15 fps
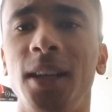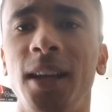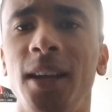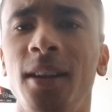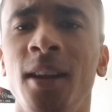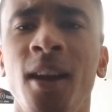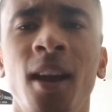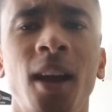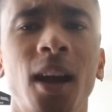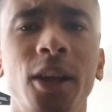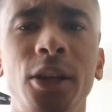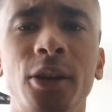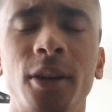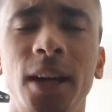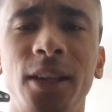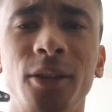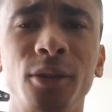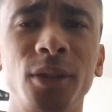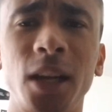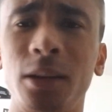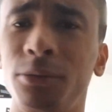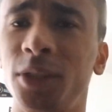And I hear
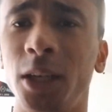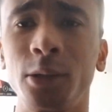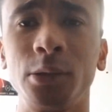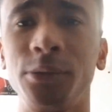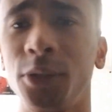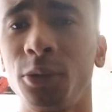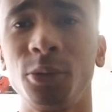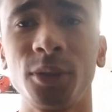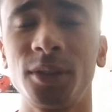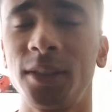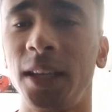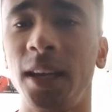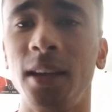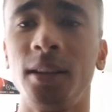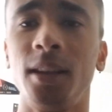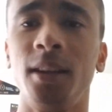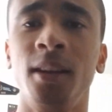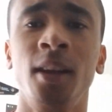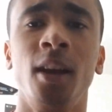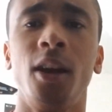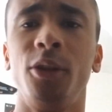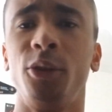a lot of tech reviewers saying that
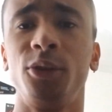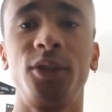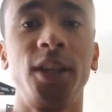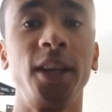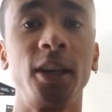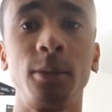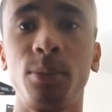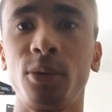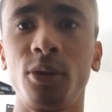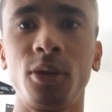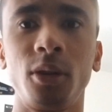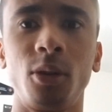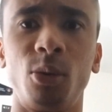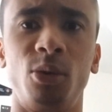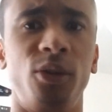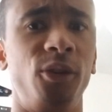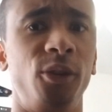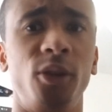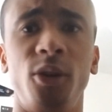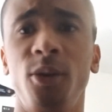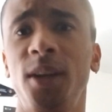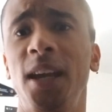they're terrible or
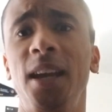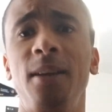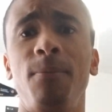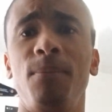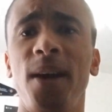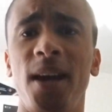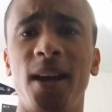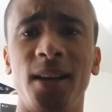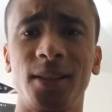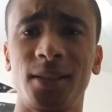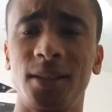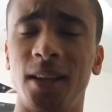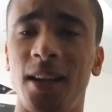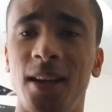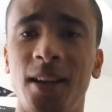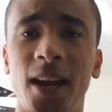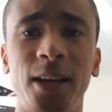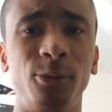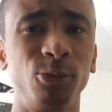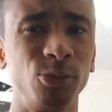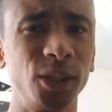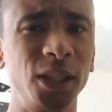they're okay at best, and I
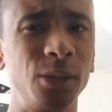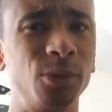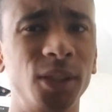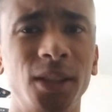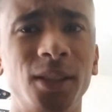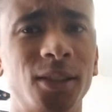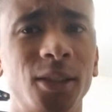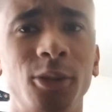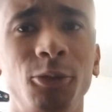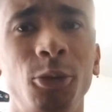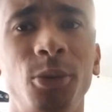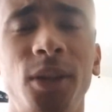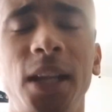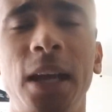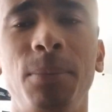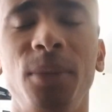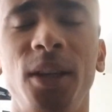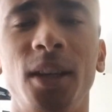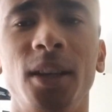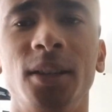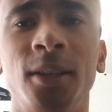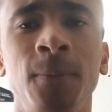really, really disagree with that
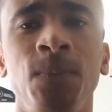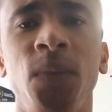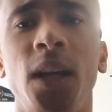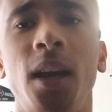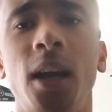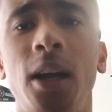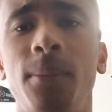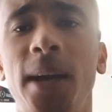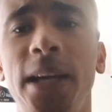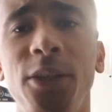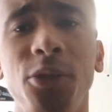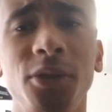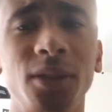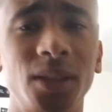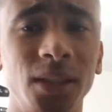because I use